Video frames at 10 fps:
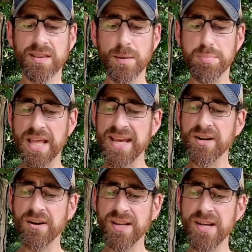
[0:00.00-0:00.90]
The blade
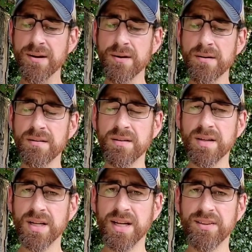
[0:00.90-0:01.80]
on here
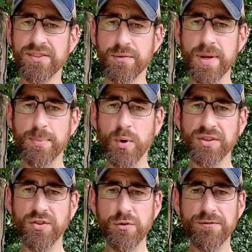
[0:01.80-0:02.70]
is
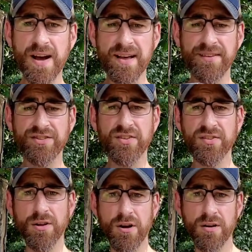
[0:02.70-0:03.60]
3.25
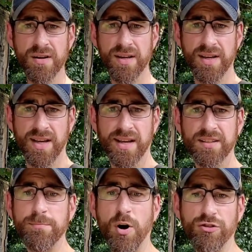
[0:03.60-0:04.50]
inches long.
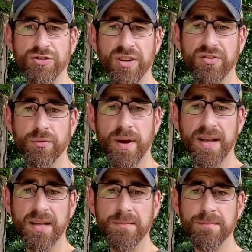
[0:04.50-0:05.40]
It's partially
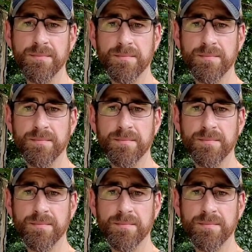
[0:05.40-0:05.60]
serrated.